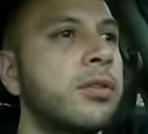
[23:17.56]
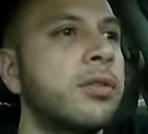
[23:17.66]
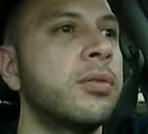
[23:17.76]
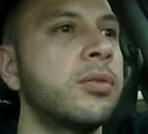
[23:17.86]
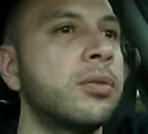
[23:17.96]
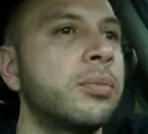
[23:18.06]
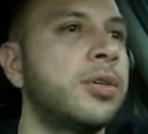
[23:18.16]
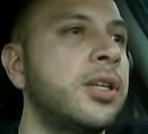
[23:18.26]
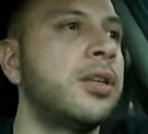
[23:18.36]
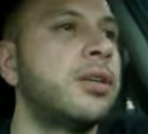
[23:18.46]
Social
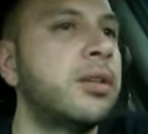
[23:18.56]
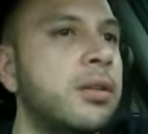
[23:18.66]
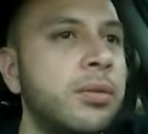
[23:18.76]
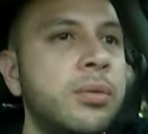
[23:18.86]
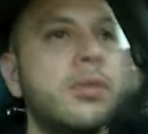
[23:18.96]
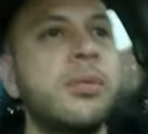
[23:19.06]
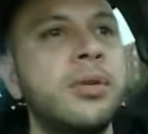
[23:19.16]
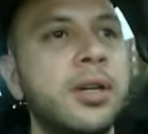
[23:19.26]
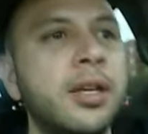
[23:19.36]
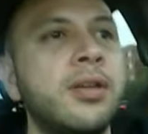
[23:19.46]
media or
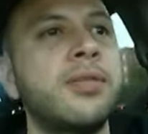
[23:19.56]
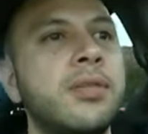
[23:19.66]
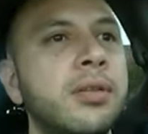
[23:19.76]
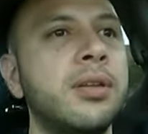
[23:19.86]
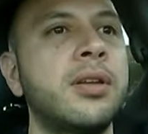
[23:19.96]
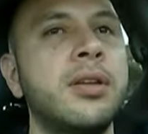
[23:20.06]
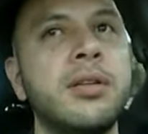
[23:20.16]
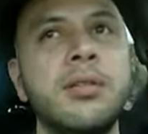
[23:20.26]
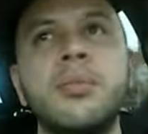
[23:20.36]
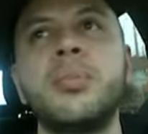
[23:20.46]
whatever, and
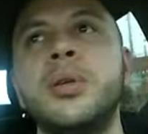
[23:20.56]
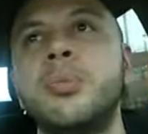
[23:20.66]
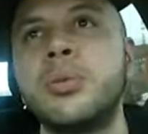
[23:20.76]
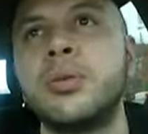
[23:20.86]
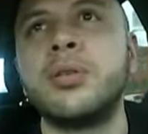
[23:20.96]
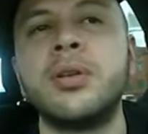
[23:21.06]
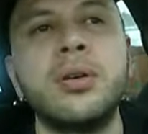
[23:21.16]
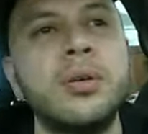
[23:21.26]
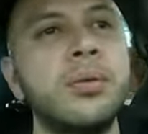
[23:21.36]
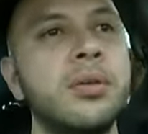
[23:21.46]
people you
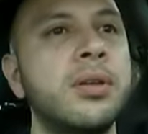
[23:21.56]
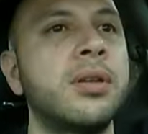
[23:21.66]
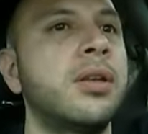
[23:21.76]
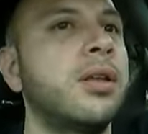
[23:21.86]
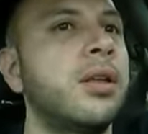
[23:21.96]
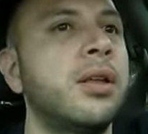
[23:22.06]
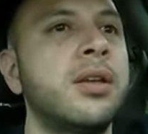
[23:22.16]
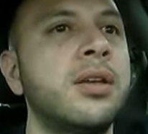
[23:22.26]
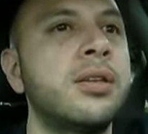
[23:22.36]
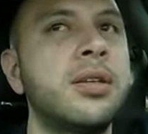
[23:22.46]
know
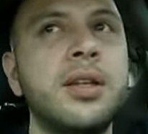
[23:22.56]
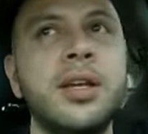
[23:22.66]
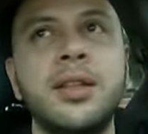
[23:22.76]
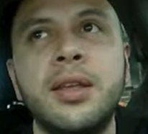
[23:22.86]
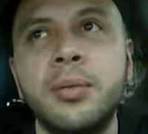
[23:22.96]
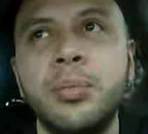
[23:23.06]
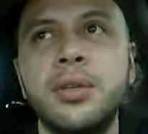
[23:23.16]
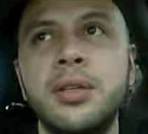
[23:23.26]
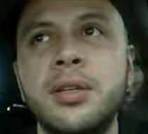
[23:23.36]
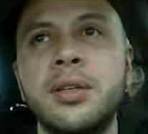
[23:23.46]
and shit like that. But
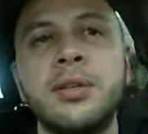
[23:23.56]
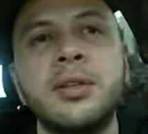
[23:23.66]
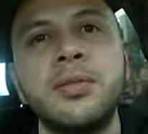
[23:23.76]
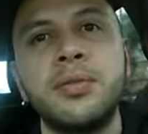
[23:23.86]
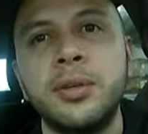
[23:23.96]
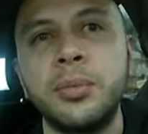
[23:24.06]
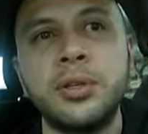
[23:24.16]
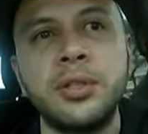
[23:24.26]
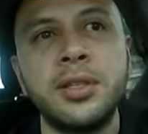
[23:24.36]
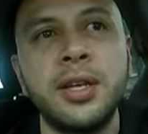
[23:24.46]
see, these
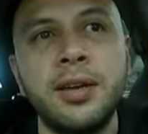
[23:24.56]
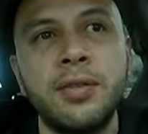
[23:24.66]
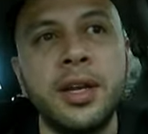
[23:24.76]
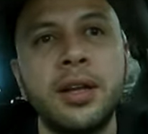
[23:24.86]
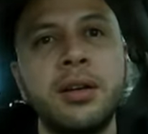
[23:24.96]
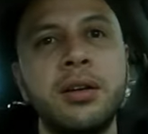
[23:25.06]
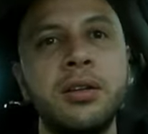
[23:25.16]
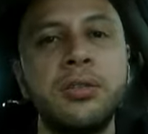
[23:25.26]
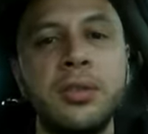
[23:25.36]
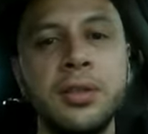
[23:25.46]
females just have like
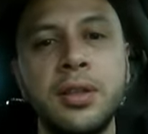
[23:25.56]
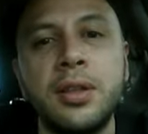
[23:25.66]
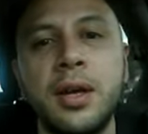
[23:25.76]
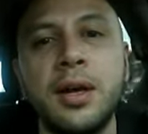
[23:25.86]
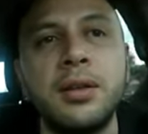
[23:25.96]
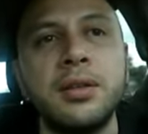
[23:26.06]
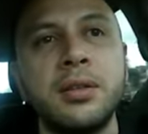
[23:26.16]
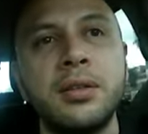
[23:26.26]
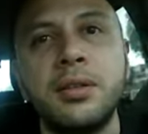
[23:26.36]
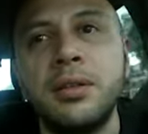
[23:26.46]
hundreds and
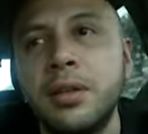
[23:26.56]
thousands